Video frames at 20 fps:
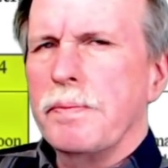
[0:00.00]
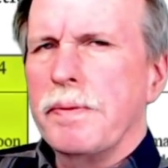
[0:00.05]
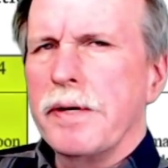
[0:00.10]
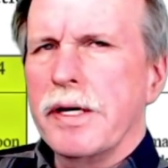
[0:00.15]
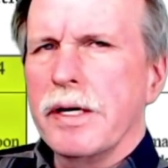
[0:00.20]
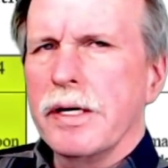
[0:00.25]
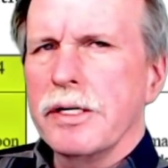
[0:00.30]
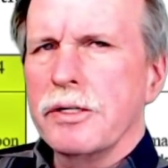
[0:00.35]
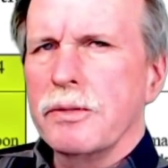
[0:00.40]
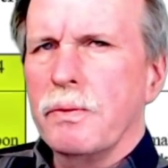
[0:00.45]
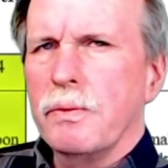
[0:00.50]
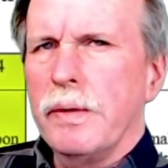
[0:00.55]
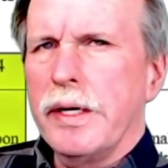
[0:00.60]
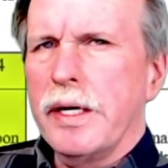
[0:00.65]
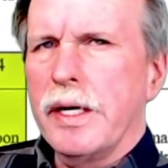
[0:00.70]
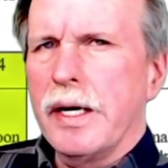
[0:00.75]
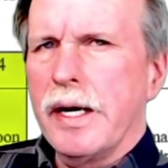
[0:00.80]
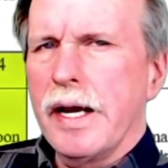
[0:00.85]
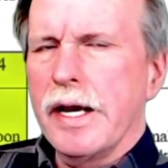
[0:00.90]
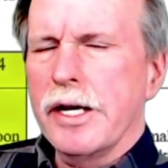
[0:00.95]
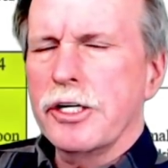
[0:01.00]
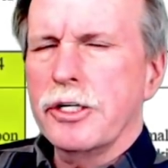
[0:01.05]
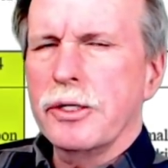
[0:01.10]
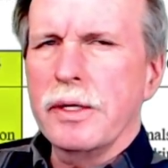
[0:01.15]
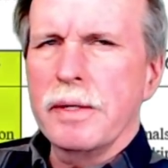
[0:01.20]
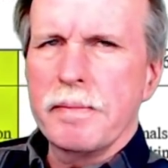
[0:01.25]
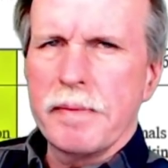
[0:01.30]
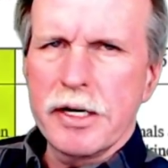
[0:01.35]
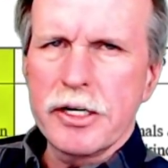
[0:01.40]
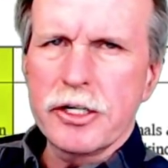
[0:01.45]
because we can
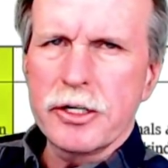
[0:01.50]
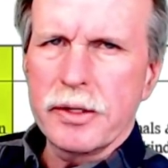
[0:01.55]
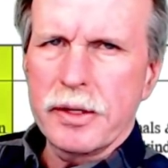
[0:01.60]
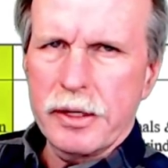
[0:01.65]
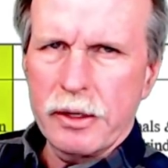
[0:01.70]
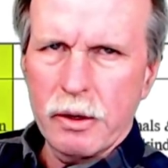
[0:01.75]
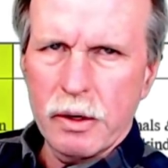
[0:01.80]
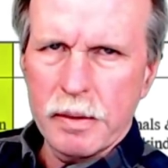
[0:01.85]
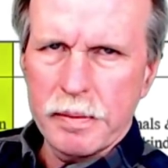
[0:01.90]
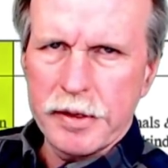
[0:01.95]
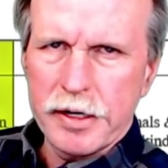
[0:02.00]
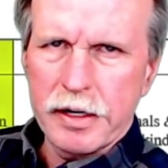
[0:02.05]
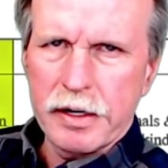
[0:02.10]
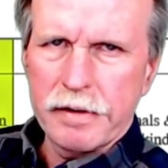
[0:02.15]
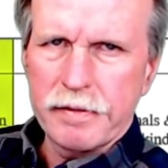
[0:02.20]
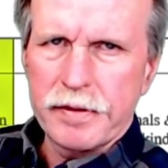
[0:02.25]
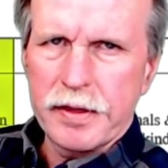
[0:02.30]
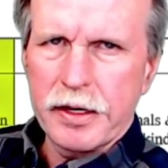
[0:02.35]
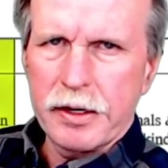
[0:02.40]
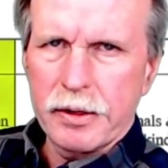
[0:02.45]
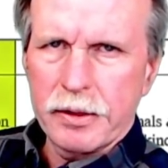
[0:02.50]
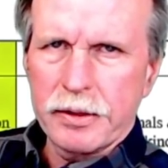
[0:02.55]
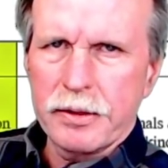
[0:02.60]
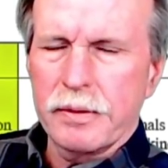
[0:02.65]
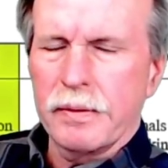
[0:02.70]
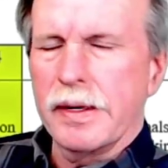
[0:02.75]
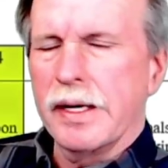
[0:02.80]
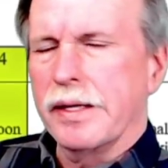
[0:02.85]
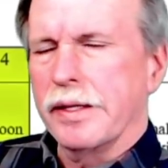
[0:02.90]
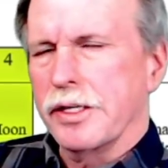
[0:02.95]
actually measure the orbit of the Earth
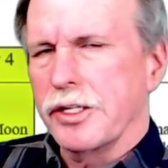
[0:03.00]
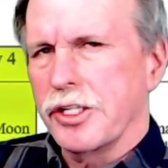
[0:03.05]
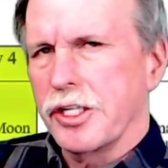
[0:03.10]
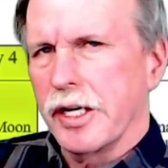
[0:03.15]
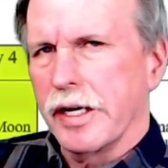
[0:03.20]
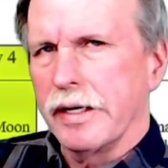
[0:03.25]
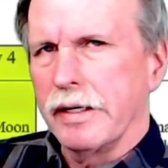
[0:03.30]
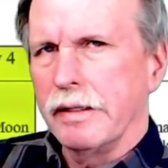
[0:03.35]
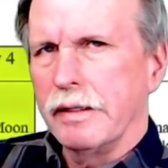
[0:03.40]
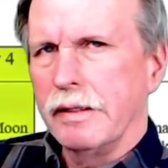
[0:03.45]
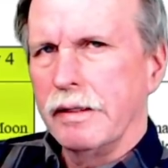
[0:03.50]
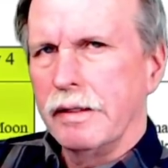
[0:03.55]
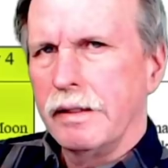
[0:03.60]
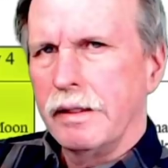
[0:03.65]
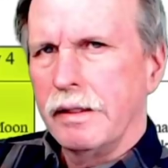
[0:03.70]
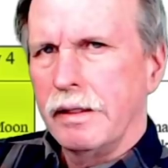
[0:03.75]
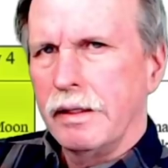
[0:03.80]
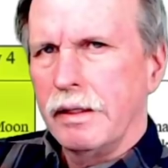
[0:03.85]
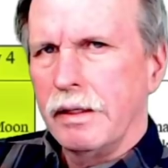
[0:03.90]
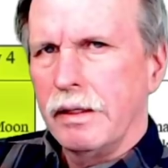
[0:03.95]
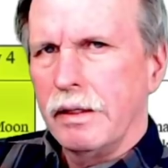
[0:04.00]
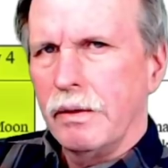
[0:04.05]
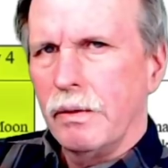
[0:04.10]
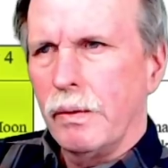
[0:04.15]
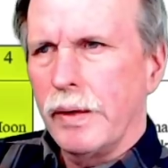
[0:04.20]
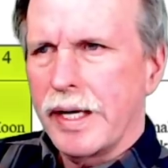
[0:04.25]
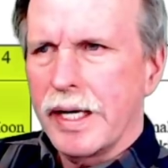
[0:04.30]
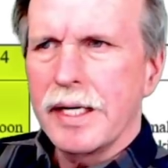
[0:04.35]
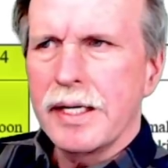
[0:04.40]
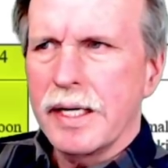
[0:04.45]
around the Sun.
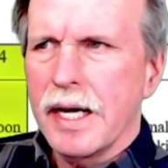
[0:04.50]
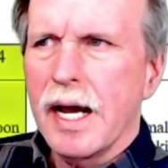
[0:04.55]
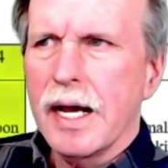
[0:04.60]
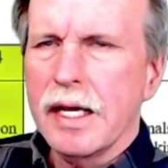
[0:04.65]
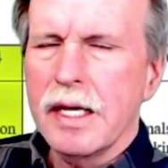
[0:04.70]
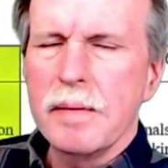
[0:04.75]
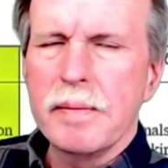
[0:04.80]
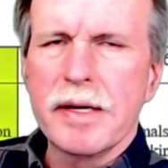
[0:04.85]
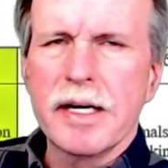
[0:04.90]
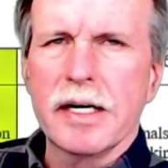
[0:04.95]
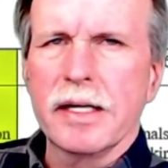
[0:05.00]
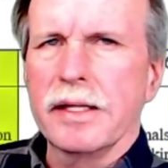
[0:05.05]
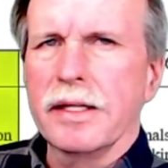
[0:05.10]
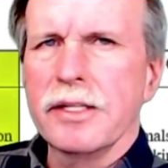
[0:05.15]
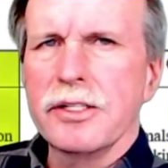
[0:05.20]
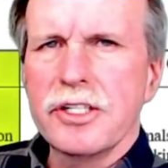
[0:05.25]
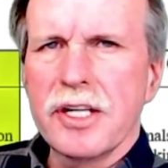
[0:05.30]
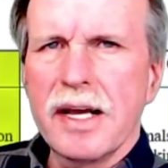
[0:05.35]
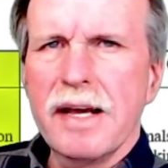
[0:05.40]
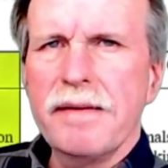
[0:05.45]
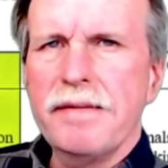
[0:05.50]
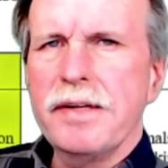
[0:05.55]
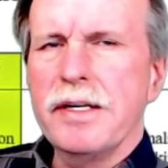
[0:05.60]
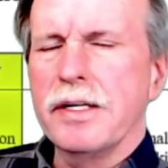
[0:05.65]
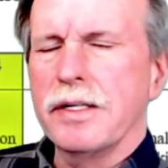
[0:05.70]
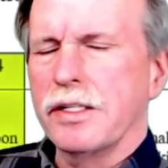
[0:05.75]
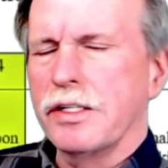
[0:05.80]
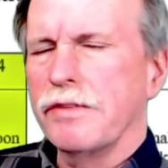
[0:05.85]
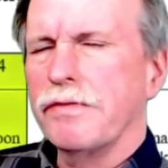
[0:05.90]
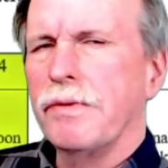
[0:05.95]
We can document it, there's
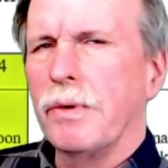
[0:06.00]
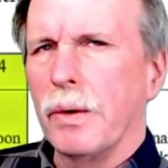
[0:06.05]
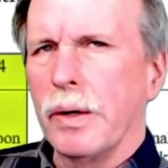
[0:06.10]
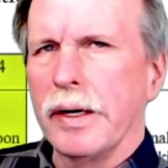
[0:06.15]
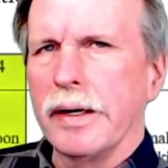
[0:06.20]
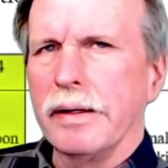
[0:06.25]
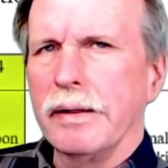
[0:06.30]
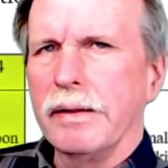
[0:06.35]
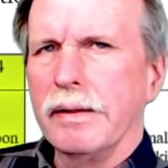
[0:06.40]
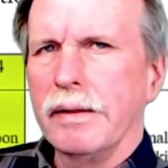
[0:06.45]
evidence for it.